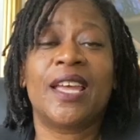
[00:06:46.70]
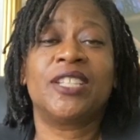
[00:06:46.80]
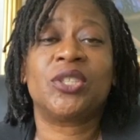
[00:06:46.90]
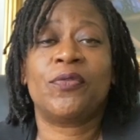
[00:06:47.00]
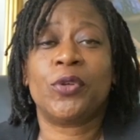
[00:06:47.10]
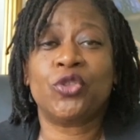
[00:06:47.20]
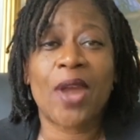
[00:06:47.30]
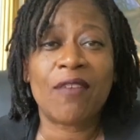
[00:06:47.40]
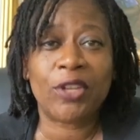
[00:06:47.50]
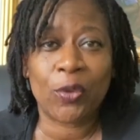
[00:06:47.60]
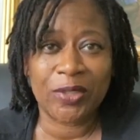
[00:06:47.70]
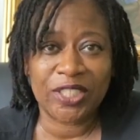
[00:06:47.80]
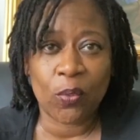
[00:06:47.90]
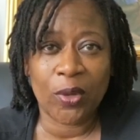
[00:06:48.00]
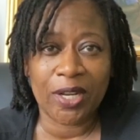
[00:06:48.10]
So if you're traveling with
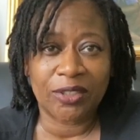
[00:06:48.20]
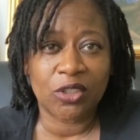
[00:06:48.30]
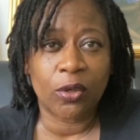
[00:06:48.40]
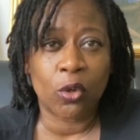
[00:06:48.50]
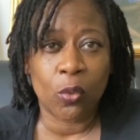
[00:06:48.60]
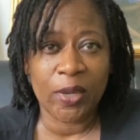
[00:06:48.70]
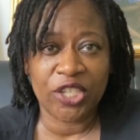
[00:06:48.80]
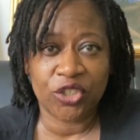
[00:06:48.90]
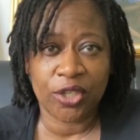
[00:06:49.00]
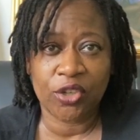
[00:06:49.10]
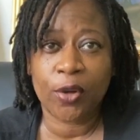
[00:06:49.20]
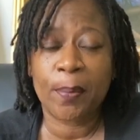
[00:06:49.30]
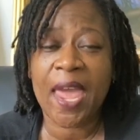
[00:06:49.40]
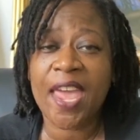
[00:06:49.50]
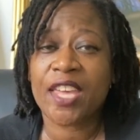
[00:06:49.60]
someone else on Norwegian, you're
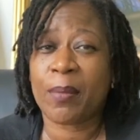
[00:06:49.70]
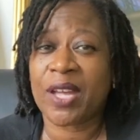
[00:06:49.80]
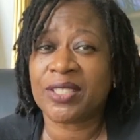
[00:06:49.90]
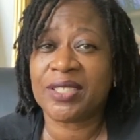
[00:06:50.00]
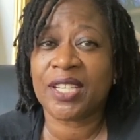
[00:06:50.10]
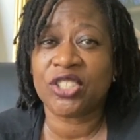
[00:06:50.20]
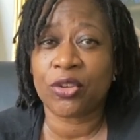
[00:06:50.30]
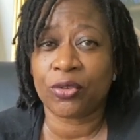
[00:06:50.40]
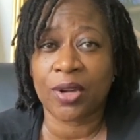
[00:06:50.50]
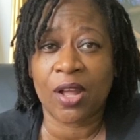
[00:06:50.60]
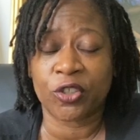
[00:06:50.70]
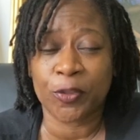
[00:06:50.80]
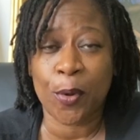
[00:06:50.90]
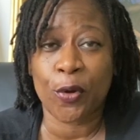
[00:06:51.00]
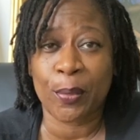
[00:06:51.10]
paying about
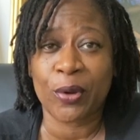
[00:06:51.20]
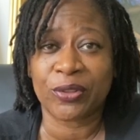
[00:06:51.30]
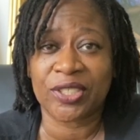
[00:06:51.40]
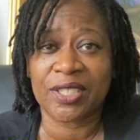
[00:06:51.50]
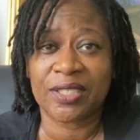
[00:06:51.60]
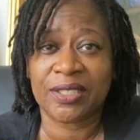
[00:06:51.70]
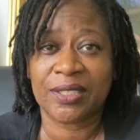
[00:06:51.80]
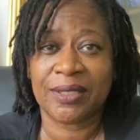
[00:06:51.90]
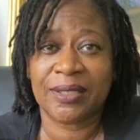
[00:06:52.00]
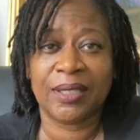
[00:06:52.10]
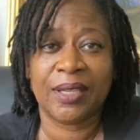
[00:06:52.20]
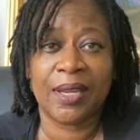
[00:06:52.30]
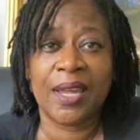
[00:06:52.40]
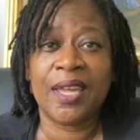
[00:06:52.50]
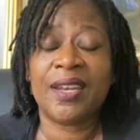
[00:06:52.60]
$600 per person.
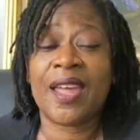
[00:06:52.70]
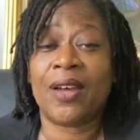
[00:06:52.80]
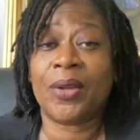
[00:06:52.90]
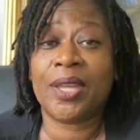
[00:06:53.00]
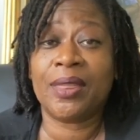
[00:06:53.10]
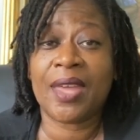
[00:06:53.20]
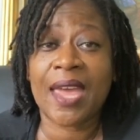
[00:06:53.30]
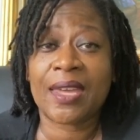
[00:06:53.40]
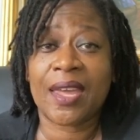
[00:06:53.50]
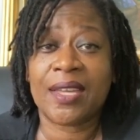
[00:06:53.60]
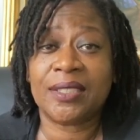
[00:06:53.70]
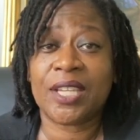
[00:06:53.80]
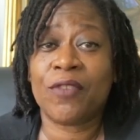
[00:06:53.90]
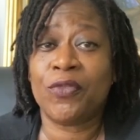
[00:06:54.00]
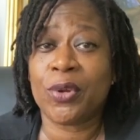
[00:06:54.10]
Now, in that
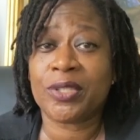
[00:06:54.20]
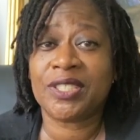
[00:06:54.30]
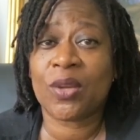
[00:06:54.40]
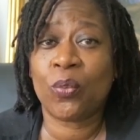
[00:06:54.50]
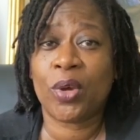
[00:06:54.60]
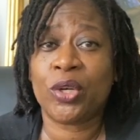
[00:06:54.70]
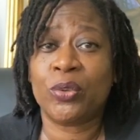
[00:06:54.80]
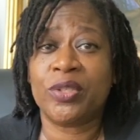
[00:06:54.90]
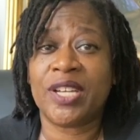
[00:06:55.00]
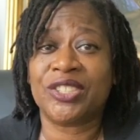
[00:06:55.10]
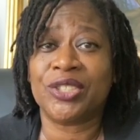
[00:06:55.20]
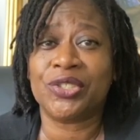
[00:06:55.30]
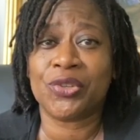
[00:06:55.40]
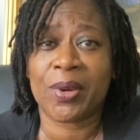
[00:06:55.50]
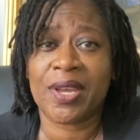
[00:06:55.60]
case, if you're someone who
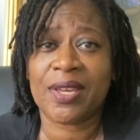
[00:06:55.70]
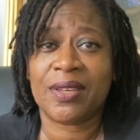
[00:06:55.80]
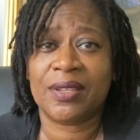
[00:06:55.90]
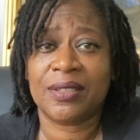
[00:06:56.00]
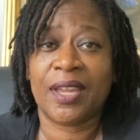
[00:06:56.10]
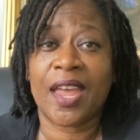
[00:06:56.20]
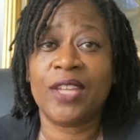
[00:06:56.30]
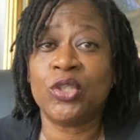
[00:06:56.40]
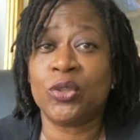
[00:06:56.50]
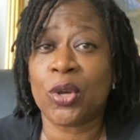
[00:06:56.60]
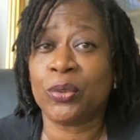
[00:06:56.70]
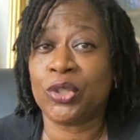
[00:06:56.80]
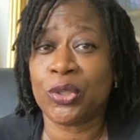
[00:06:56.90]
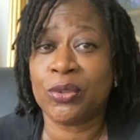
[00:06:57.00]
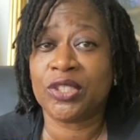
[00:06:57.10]
doesn't drink and you
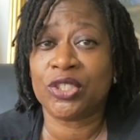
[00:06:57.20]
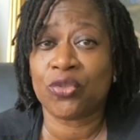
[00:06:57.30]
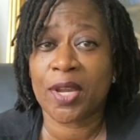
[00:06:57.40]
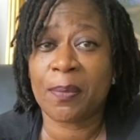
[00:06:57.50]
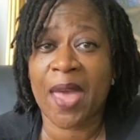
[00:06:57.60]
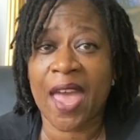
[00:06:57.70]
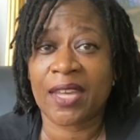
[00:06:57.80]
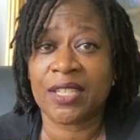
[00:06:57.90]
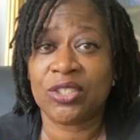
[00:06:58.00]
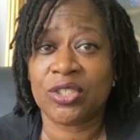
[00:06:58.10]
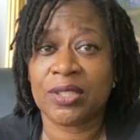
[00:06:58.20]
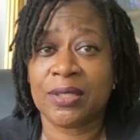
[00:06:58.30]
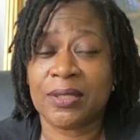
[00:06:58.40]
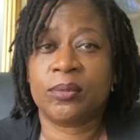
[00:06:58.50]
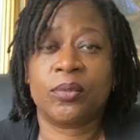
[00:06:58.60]
don't use the drink package,
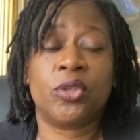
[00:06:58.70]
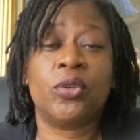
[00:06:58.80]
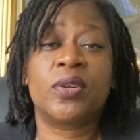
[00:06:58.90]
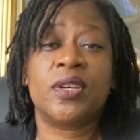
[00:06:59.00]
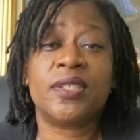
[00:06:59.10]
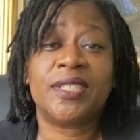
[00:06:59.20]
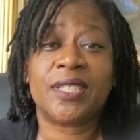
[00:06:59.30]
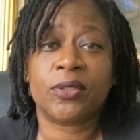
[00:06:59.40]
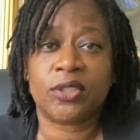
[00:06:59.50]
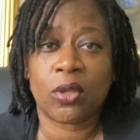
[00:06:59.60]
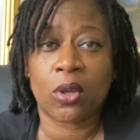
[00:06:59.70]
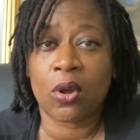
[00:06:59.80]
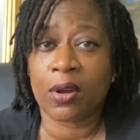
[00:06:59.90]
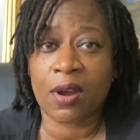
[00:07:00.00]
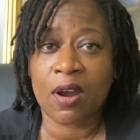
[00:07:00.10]
you could sell solo
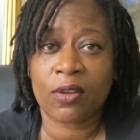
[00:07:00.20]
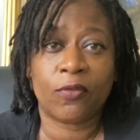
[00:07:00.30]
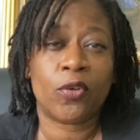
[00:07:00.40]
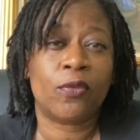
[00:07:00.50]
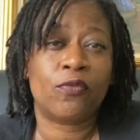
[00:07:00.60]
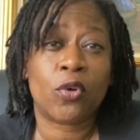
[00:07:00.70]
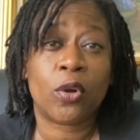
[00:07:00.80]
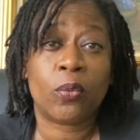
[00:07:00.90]
on Carnival for